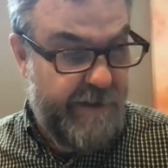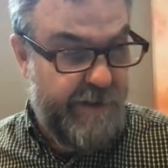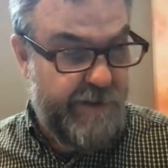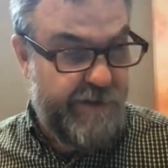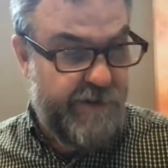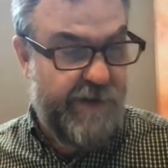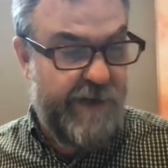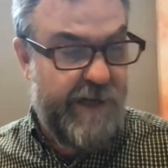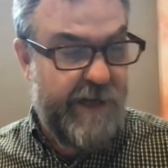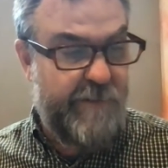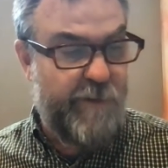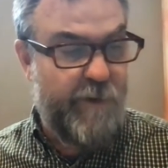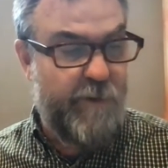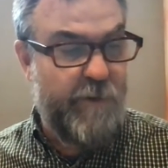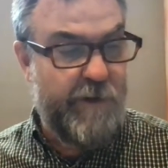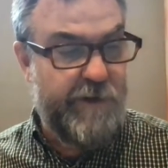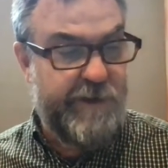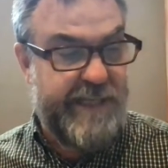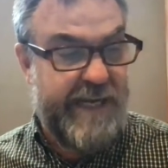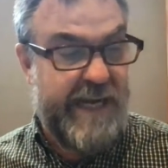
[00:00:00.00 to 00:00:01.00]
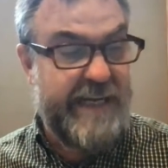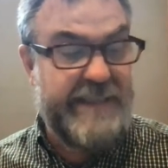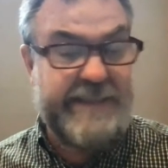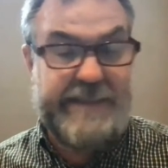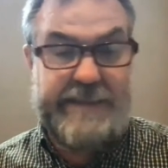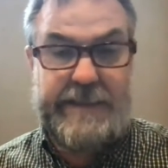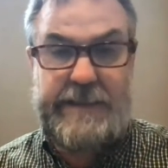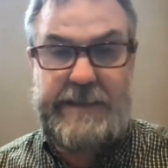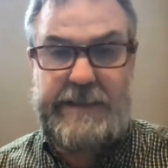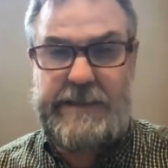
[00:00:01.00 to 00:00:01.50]
So the Hebrew word
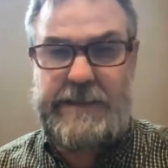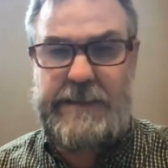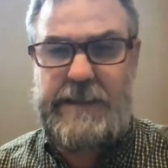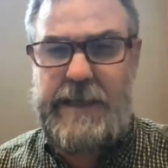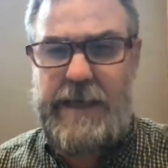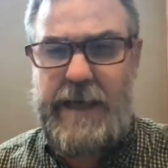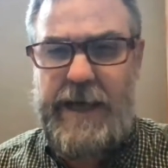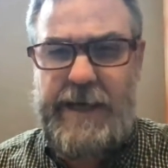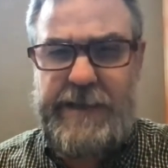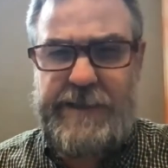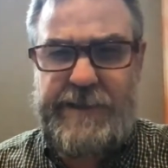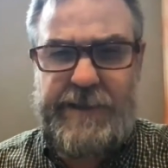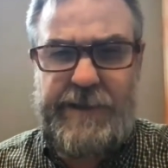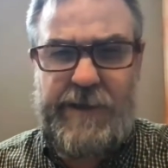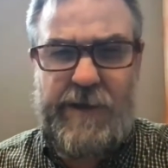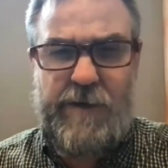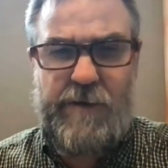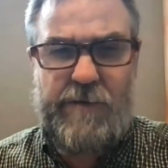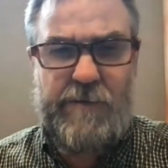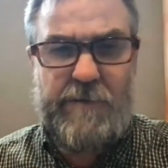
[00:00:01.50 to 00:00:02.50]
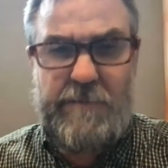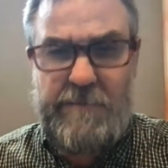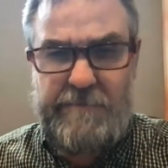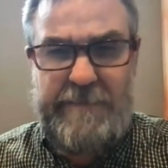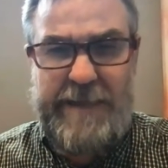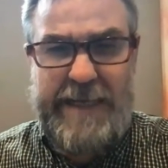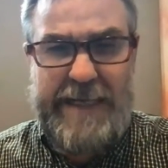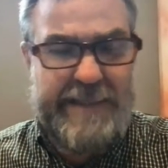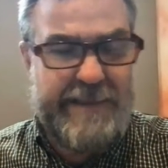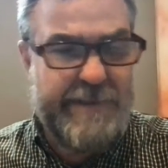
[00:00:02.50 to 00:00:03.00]
Genesis, as you know,
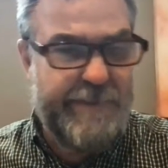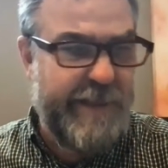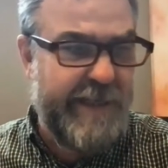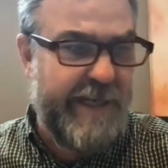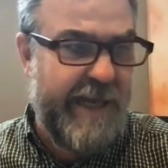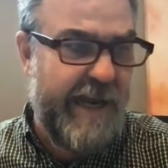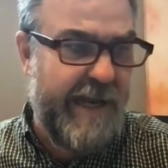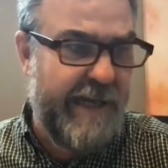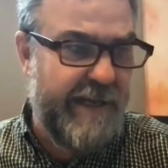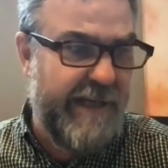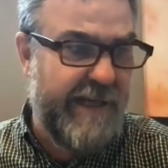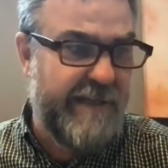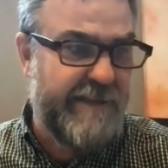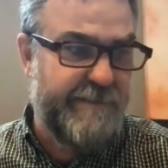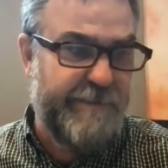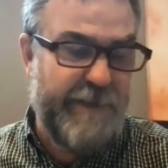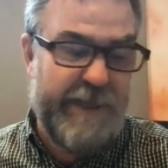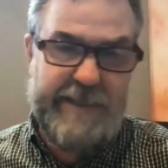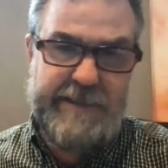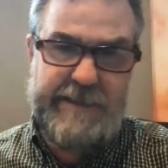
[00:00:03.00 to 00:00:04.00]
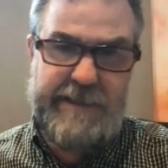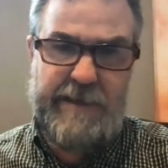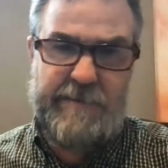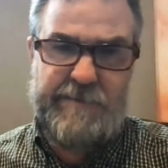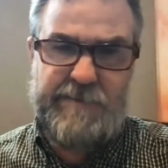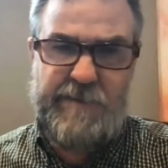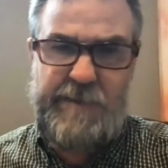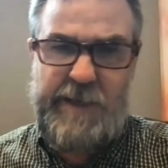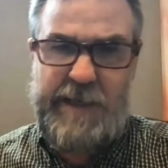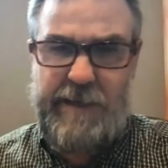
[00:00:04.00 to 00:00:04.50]
means beginning. That's because it
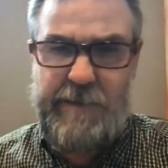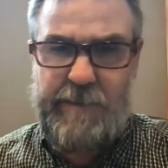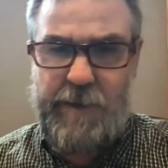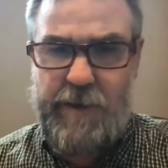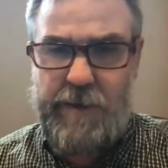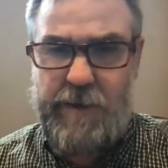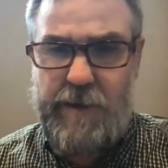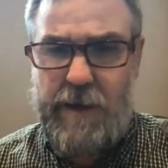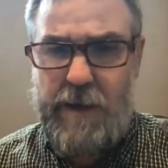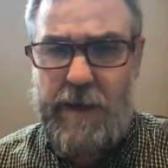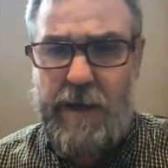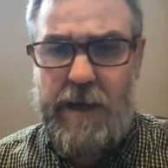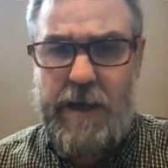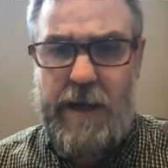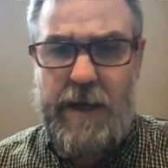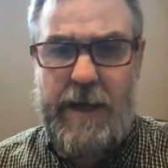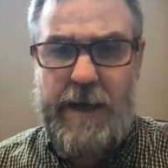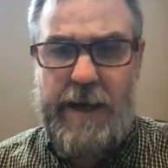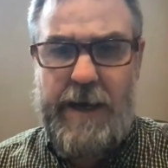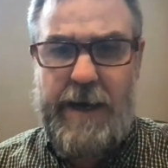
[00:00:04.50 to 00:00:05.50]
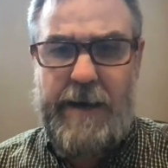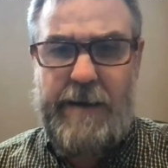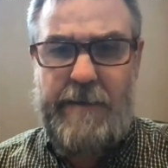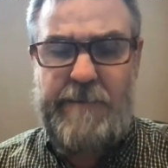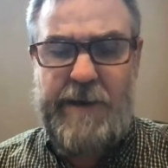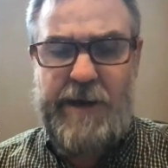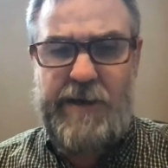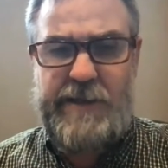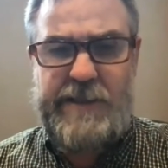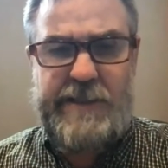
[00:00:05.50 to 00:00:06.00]
comes from the Hebrew
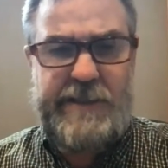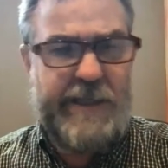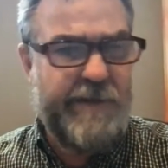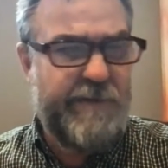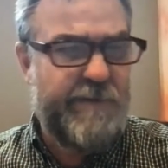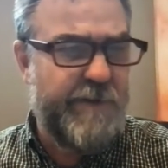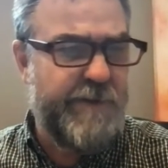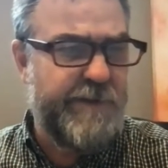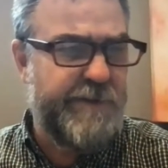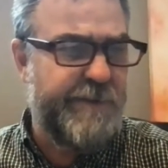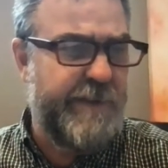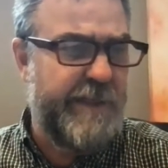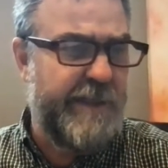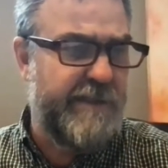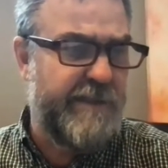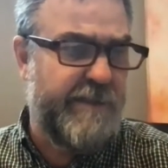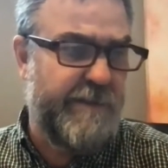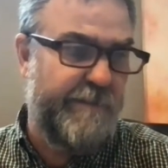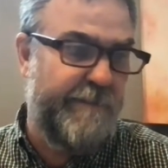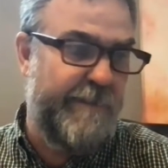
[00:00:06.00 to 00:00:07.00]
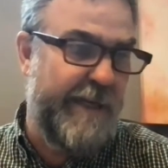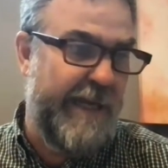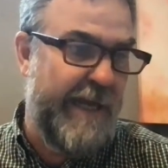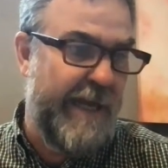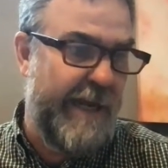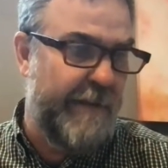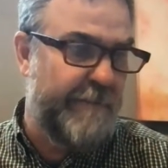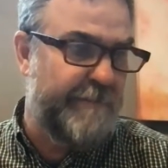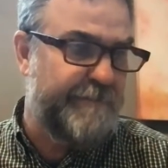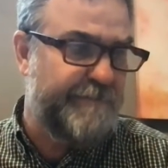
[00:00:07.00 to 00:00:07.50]
Bereshith, which means
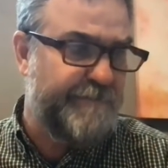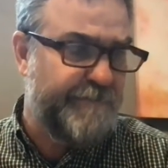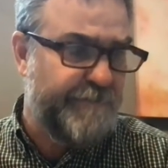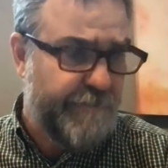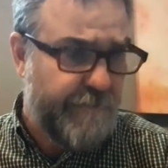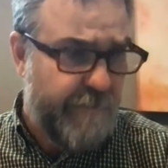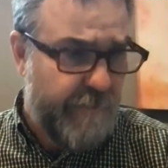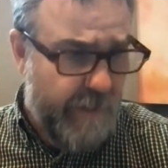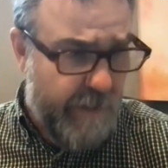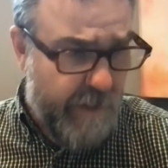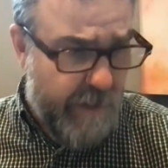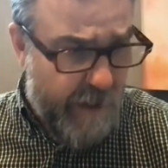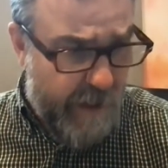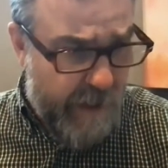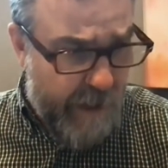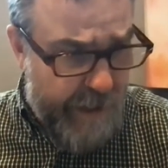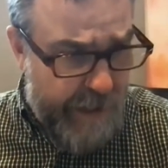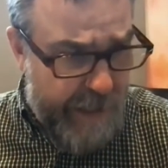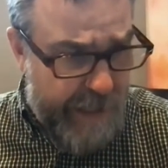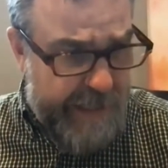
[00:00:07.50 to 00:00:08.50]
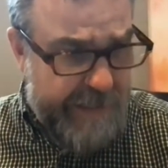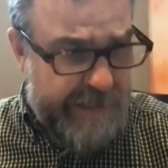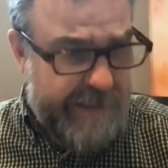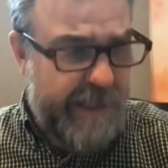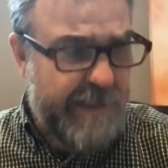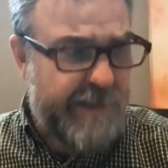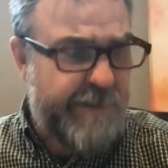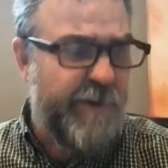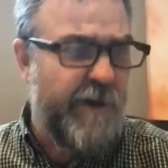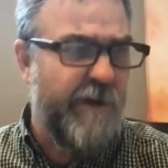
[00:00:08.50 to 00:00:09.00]
beginning. It's
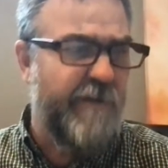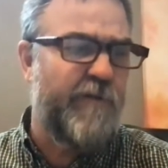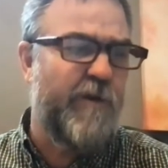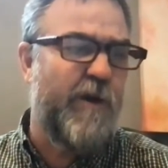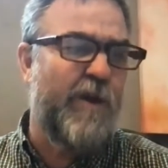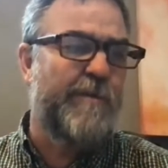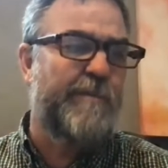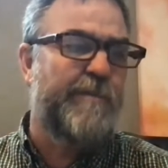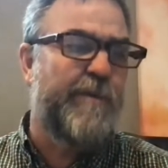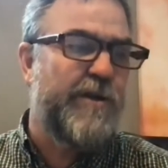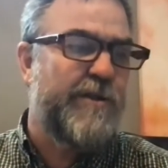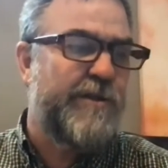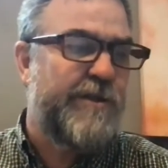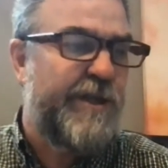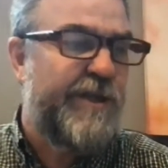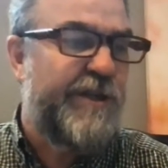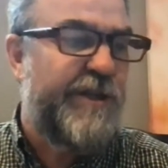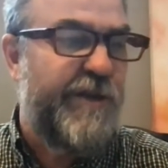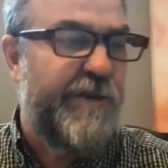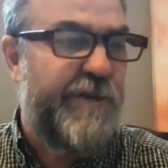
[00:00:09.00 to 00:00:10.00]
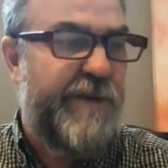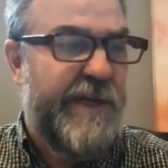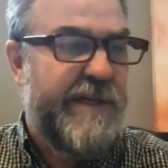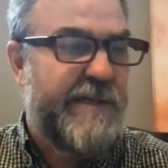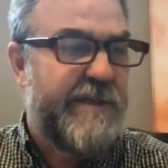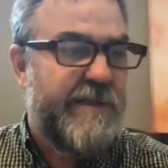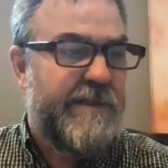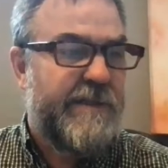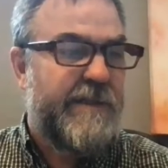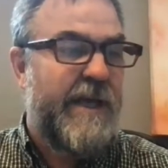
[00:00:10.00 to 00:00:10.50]
customary for other books to do
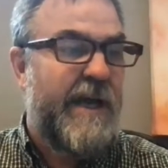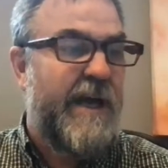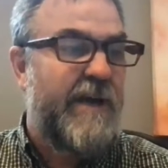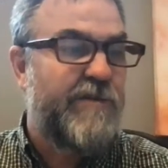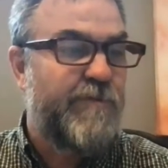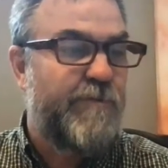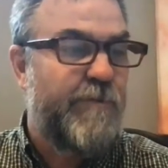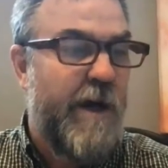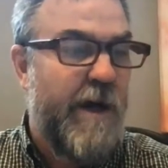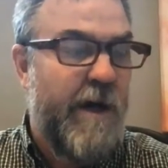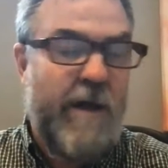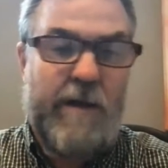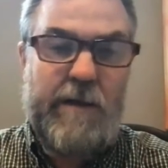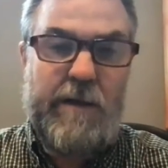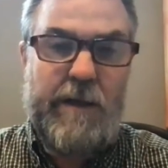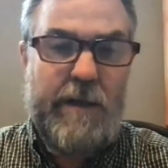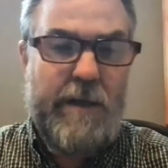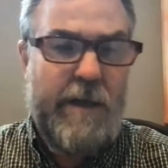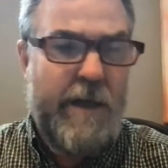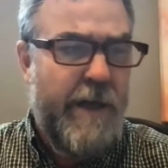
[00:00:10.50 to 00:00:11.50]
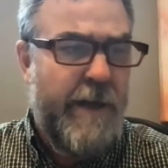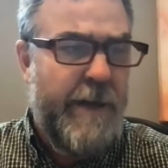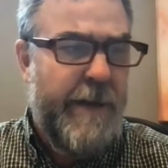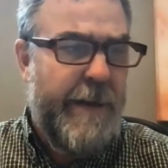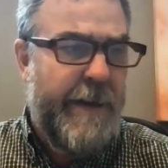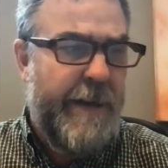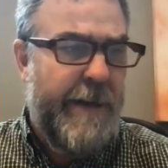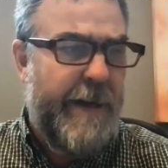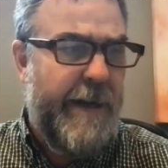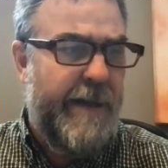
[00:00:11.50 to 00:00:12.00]
this as well.
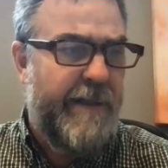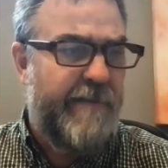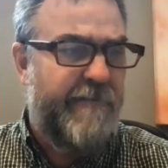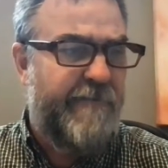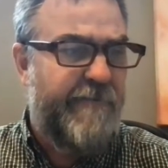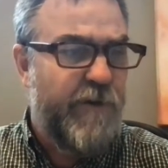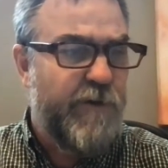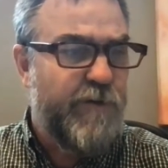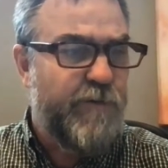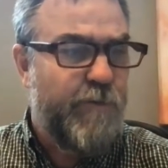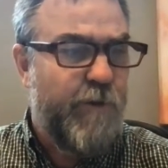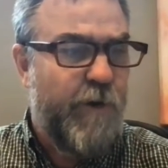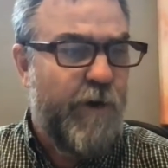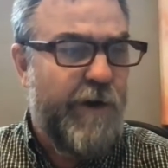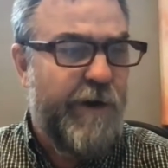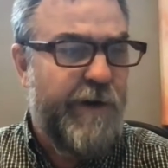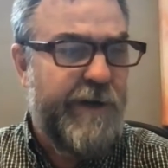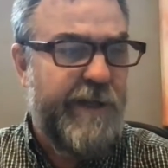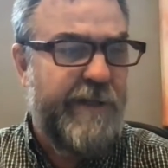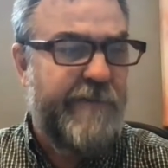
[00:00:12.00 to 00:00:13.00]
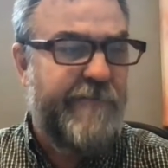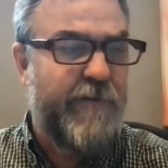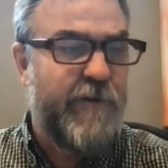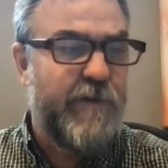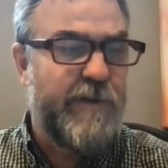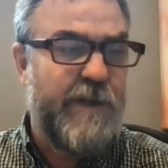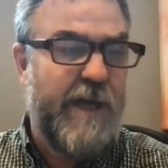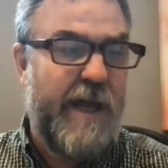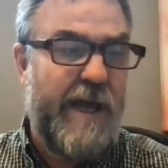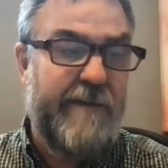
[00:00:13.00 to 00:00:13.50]
The first word and the
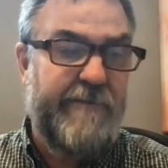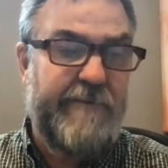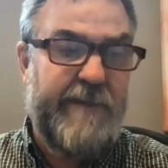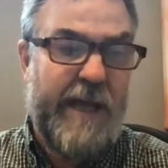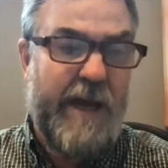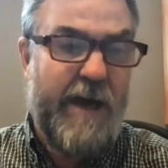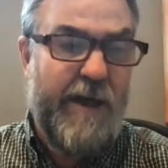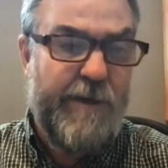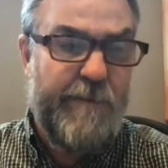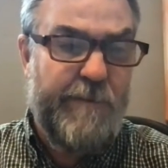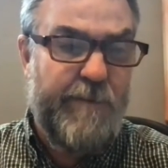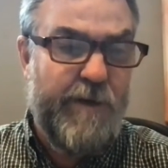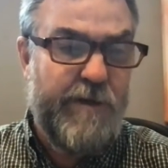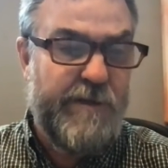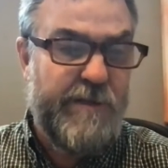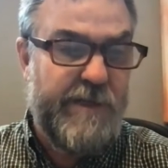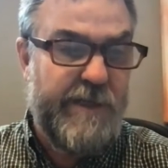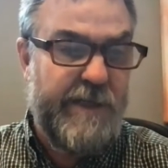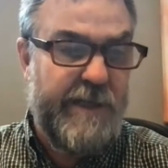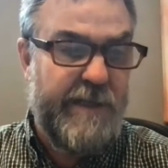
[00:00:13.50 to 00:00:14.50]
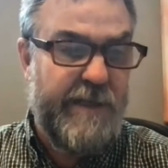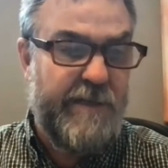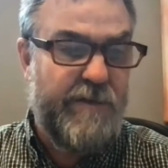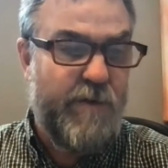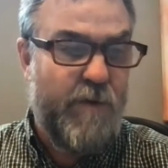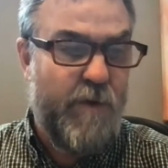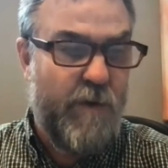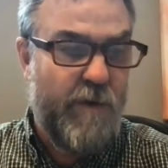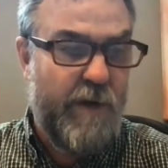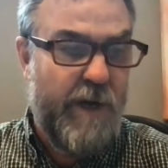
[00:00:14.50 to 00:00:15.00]
first line of the other books in the
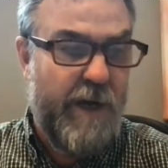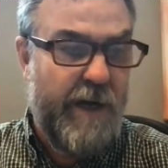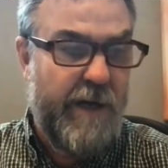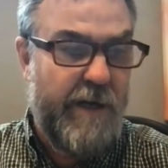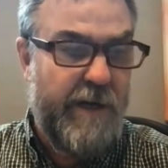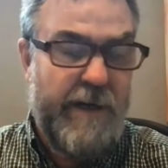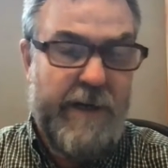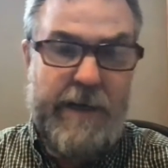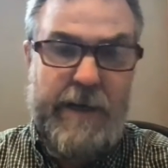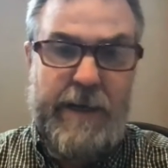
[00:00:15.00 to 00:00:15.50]
Torah,